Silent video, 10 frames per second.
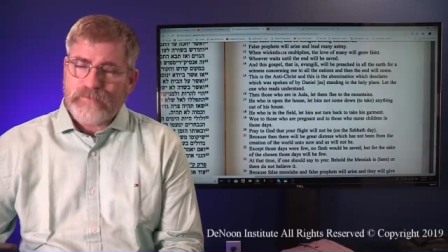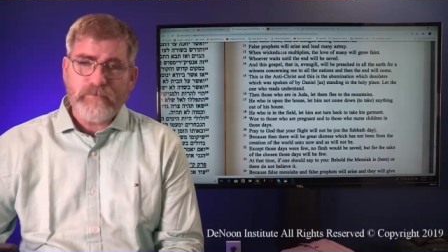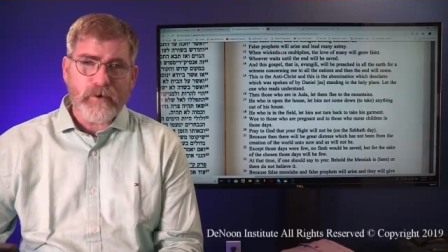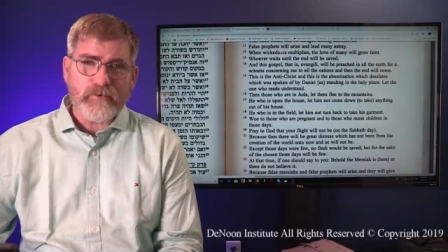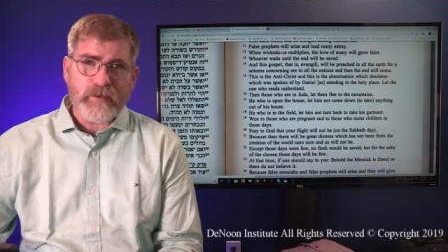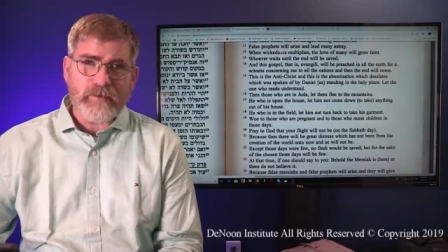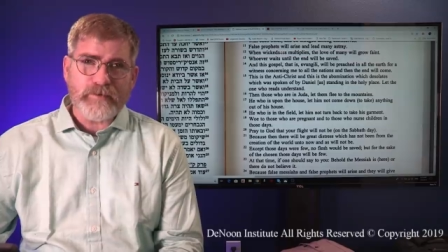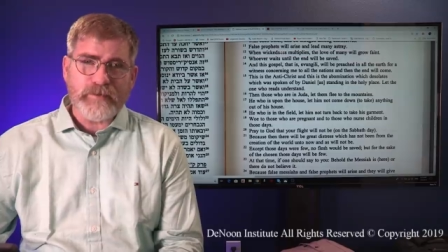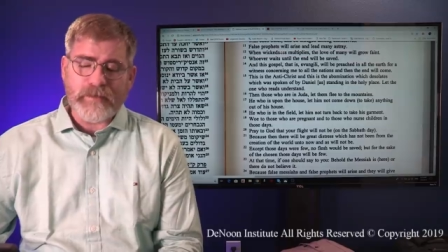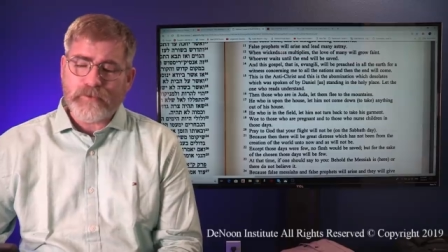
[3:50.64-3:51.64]
Verse
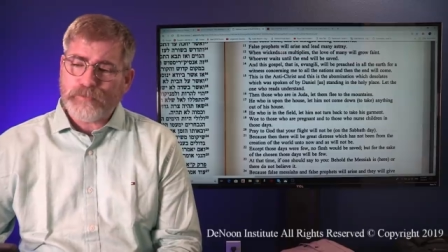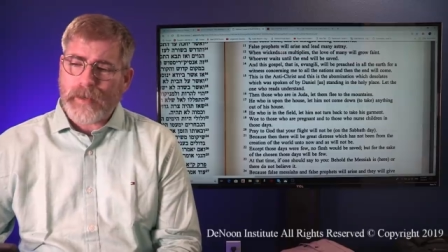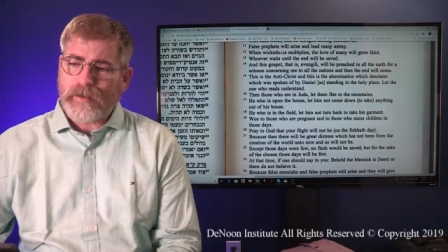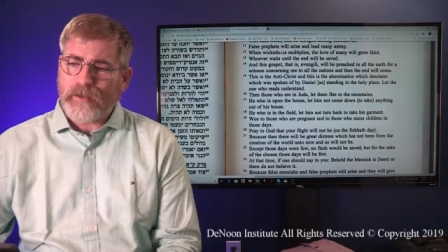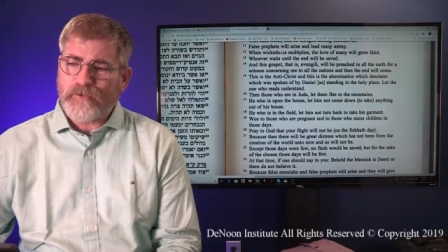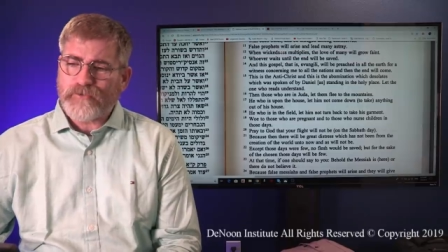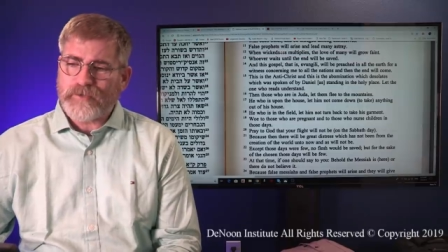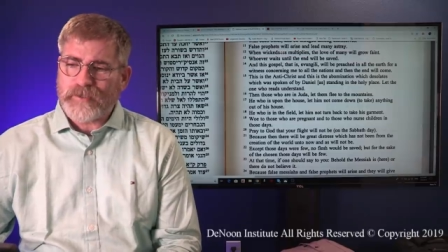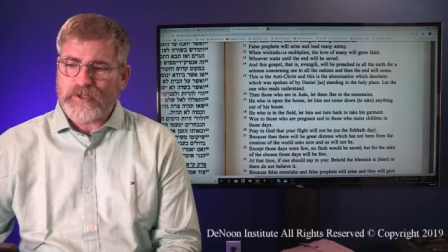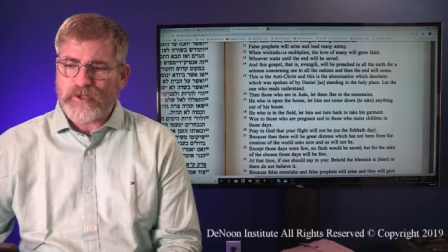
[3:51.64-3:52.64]
17, let's pay close
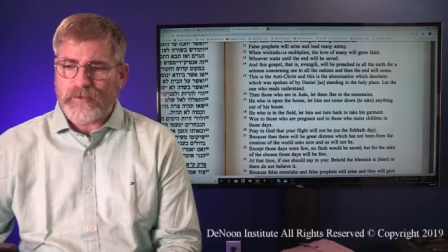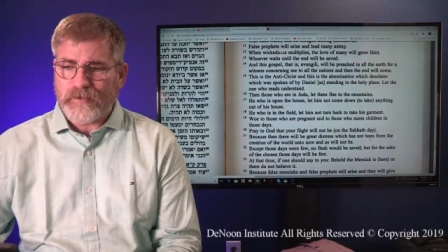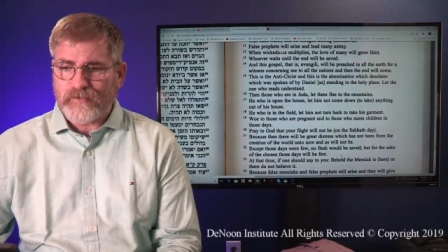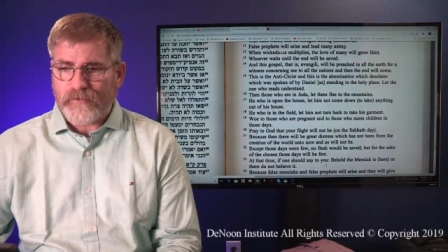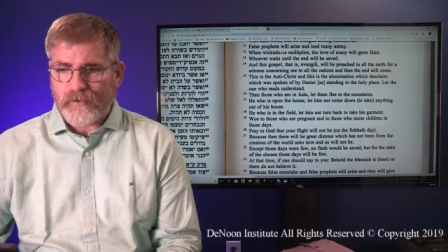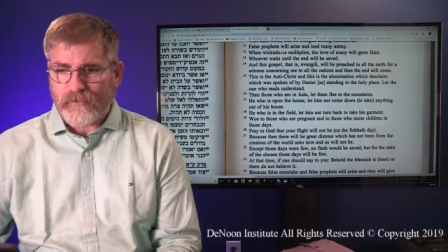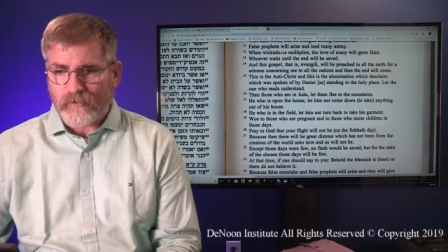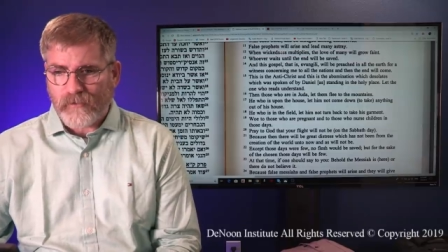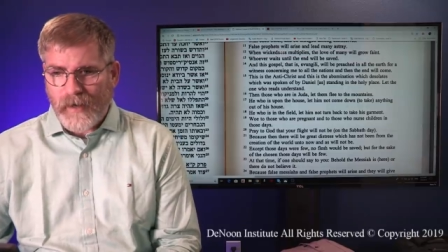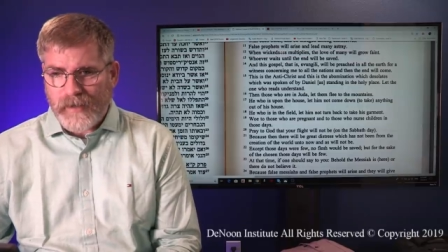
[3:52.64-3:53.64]
attention to this verse
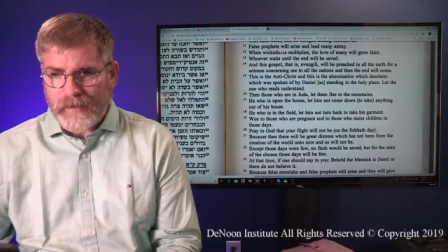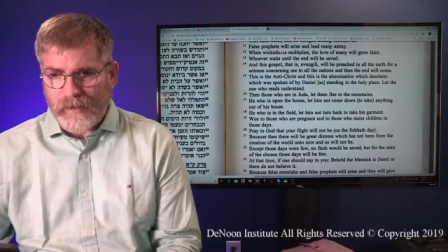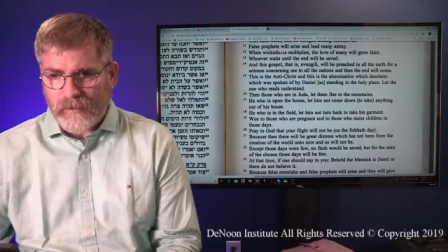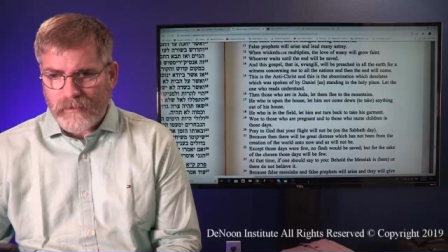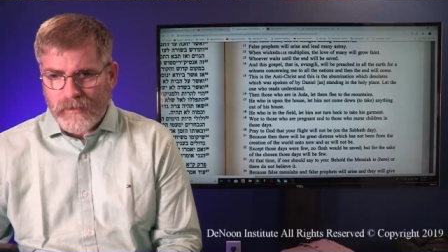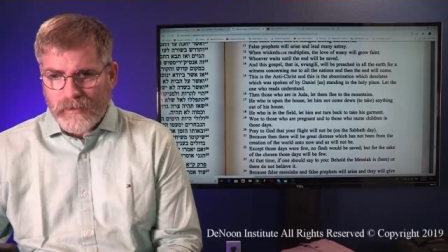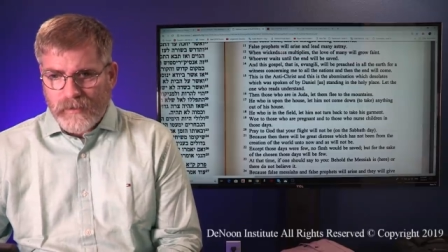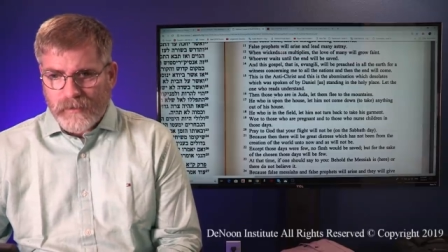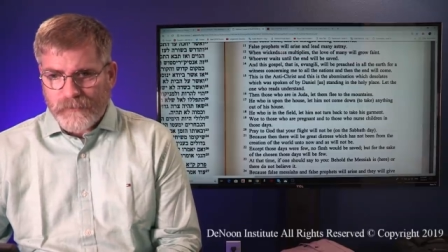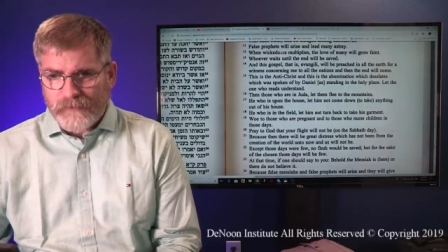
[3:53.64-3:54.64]
right here.
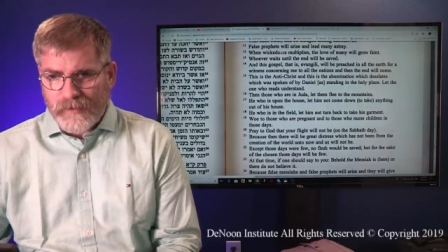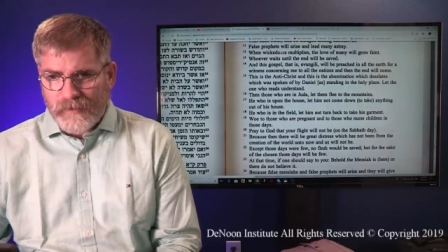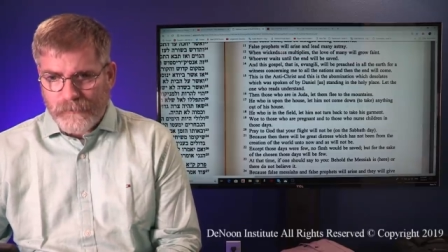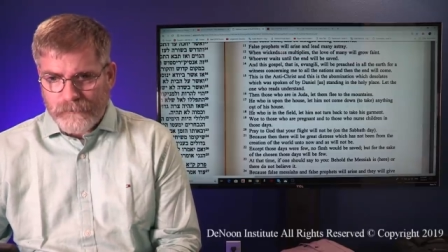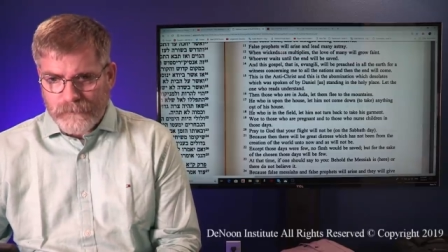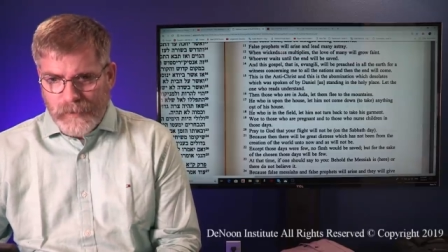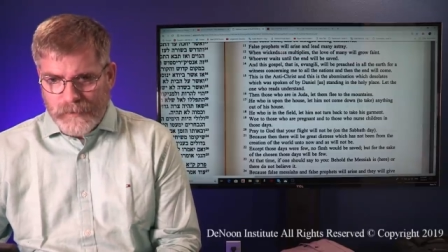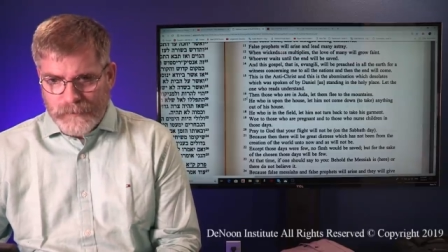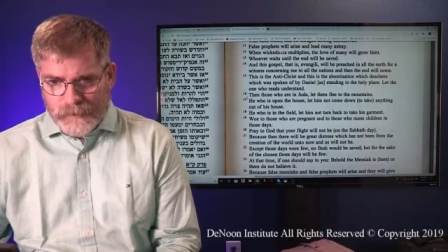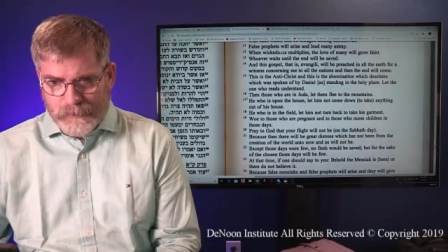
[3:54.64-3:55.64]
Let me see, I
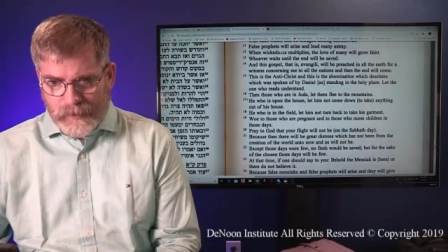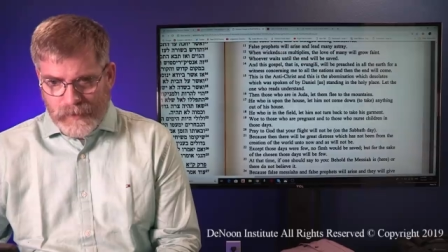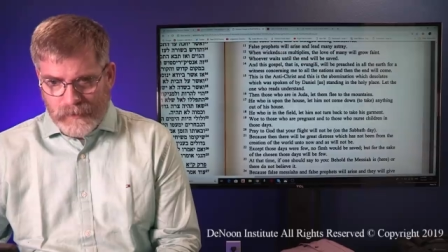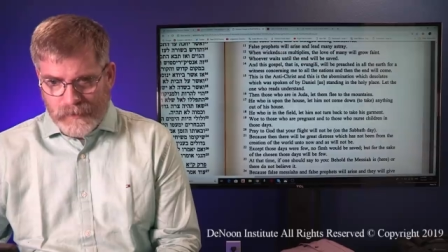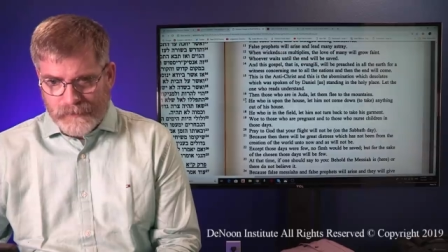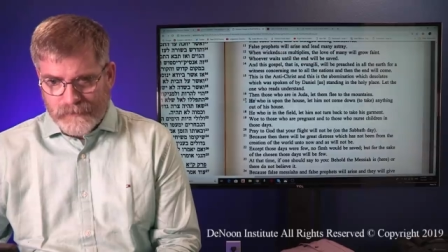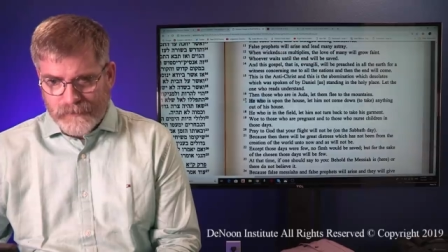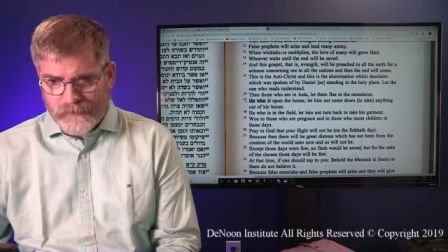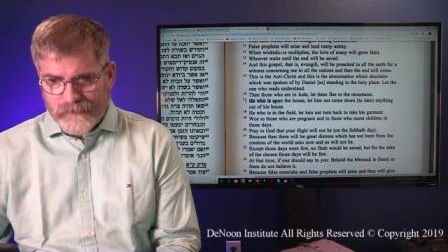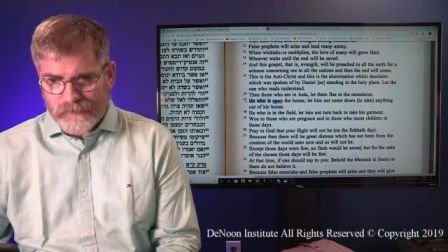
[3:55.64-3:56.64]
might be able to highlight
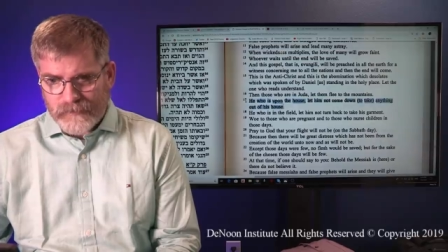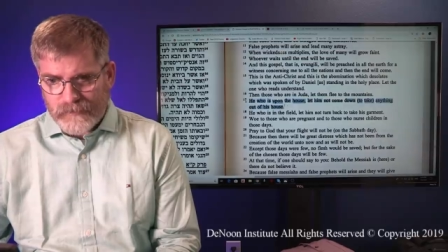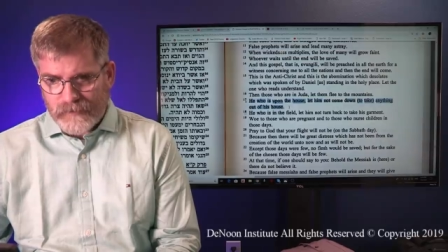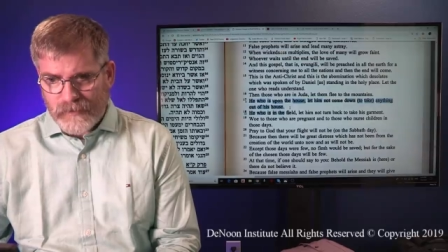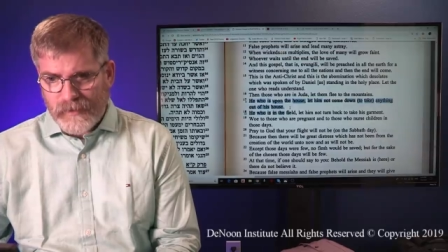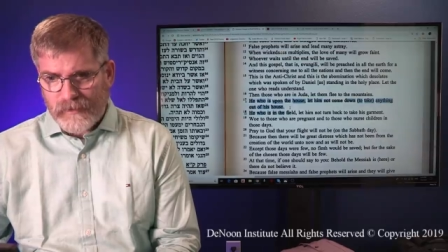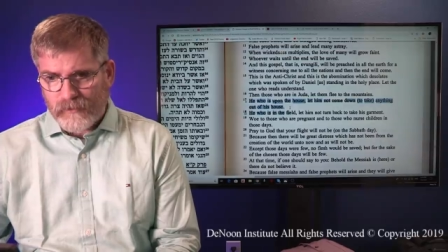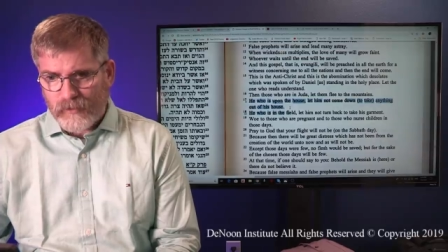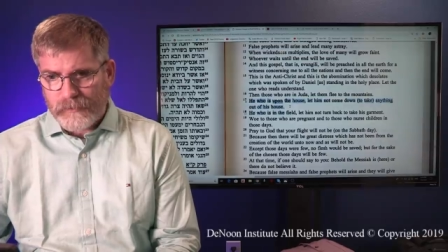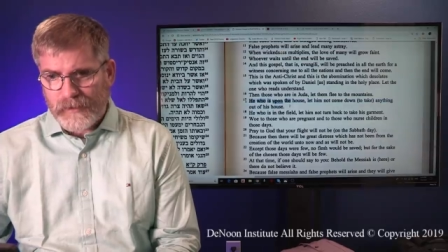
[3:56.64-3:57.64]
this yeah, a
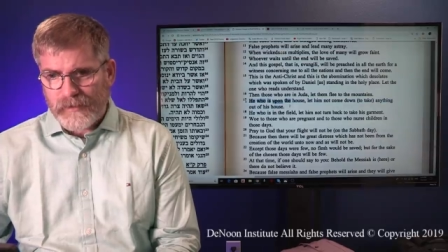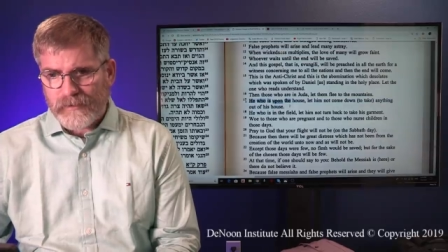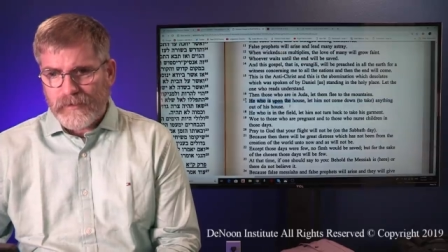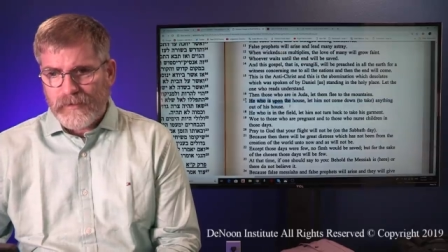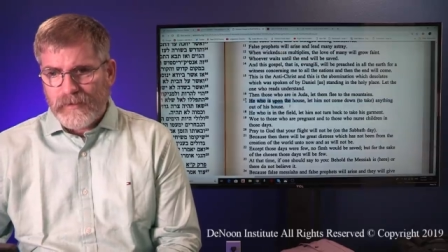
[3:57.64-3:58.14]
little bit.